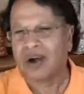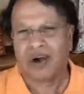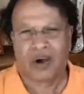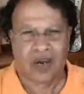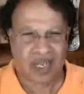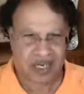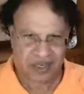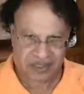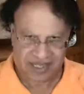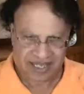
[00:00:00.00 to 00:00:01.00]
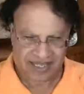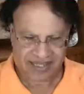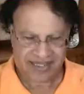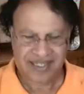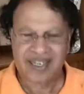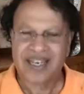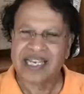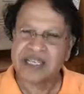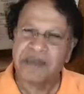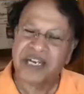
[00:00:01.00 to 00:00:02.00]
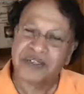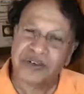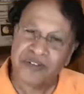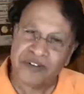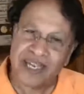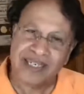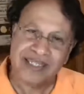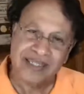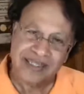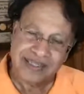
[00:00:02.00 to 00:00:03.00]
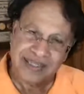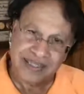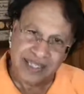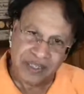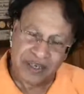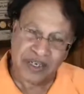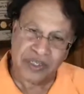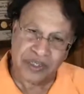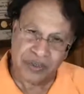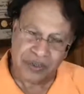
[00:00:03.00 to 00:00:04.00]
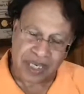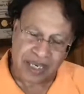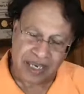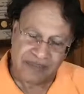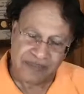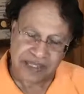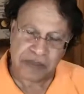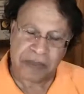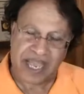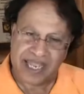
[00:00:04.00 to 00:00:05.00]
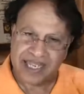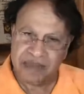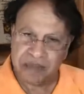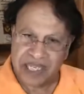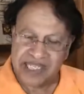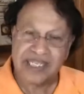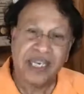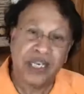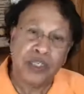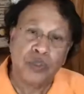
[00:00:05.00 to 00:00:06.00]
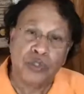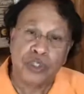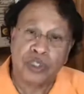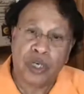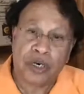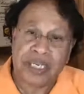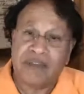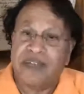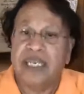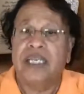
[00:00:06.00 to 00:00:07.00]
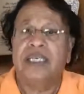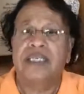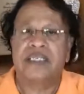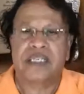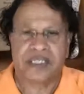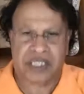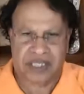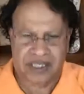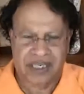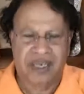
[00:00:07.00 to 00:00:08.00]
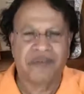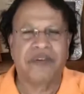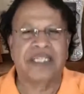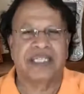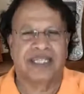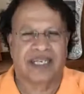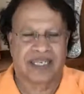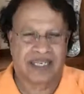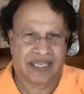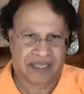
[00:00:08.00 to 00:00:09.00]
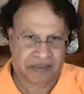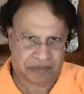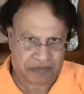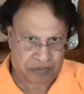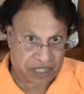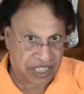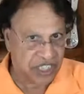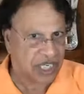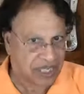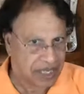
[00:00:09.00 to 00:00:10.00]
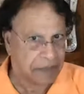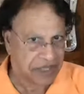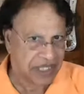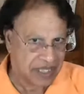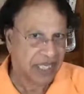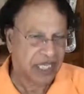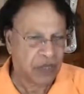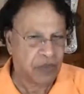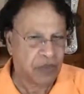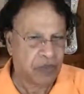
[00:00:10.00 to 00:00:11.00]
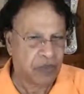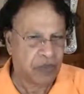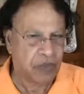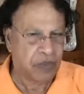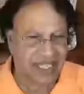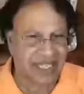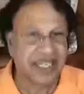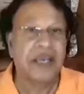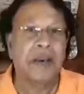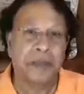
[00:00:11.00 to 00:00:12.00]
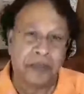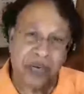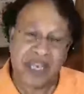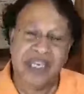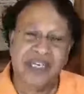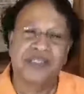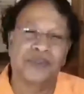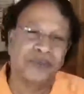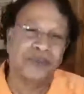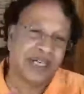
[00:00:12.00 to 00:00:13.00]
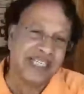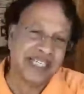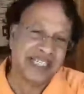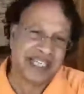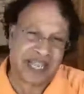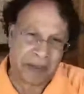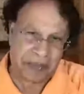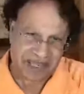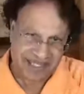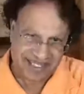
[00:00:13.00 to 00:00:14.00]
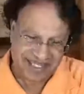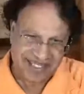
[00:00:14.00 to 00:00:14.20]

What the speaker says: All are not there. As a matter of fact, in order to have the SPAC in place, you should not have any discussion with the potential companies you may want to bring in prior to raising the capital.